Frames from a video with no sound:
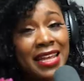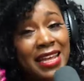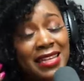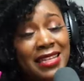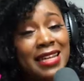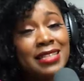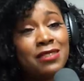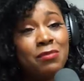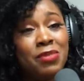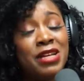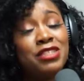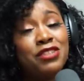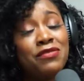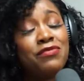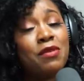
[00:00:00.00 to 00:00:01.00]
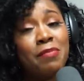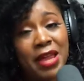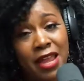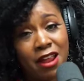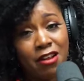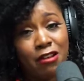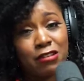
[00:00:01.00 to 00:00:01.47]
needs a bunch of
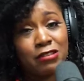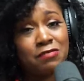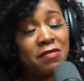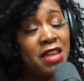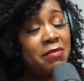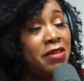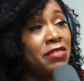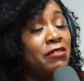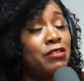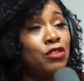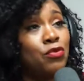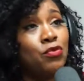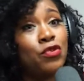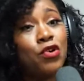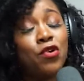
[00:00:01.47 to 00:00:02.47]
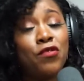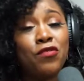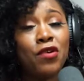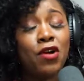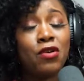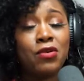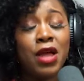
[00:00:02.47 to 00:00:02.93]
repairs. Maybe there's a roof
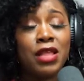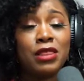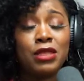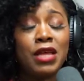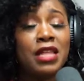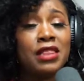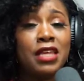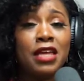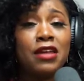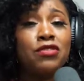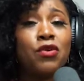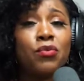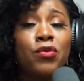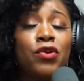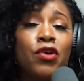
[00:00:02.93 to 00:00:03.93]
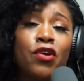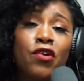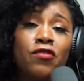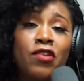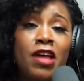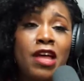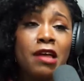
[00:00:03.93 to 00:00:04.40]
or a leak in the roof.